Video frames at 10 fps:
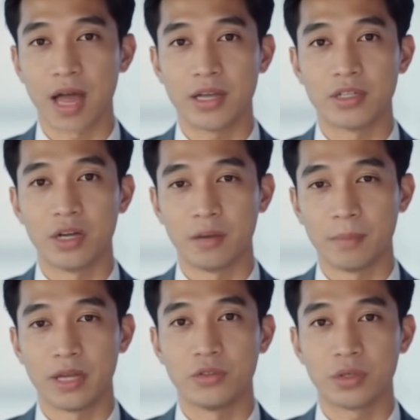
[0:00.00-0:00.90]
I share a
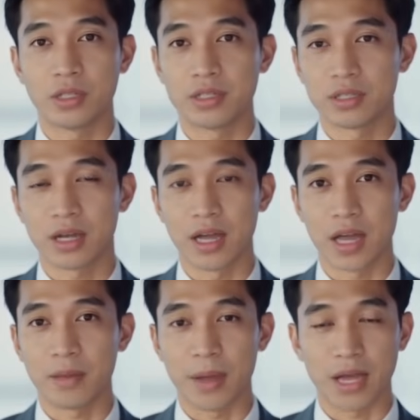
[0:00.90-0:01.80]
matrix.
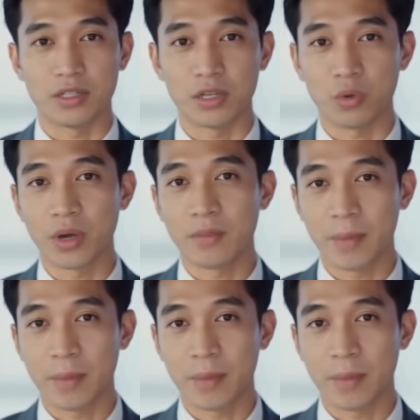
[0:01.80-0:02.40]
Imagine a quick